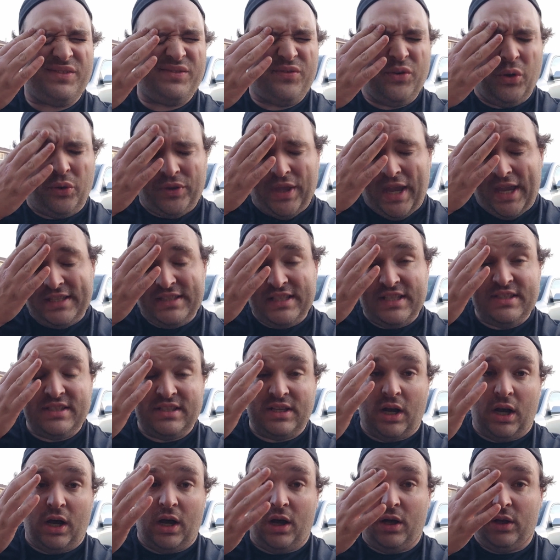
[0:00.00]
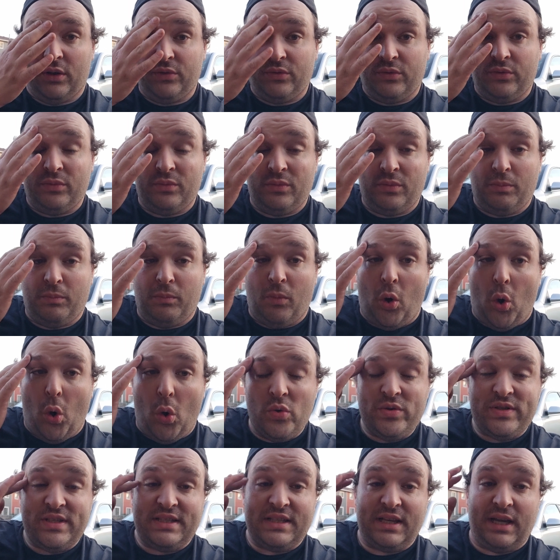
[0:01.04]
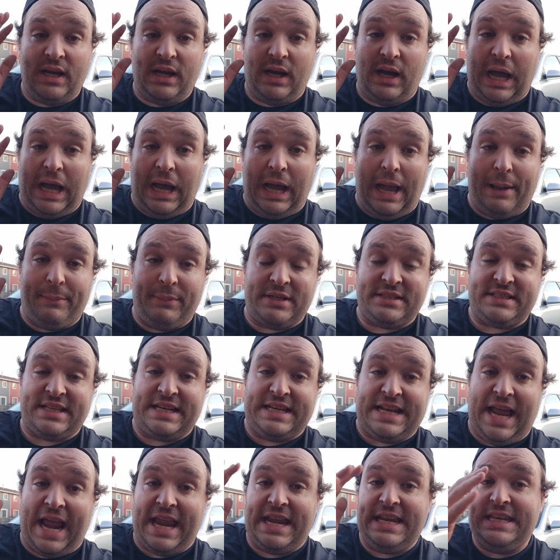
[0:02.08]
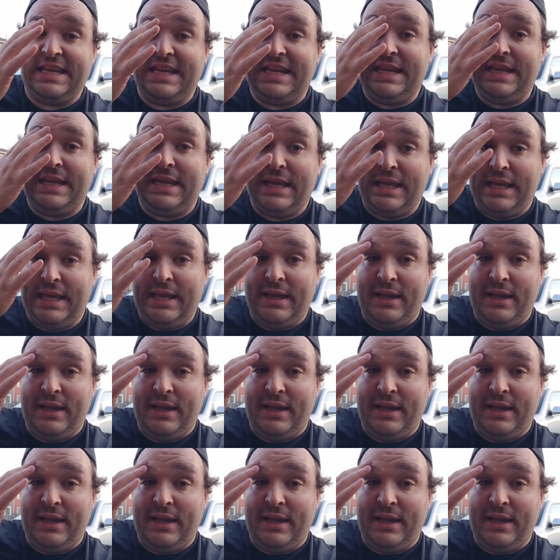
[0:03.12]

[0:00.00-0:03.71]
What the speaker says: Fuel tanks installed. I'm going to say 98%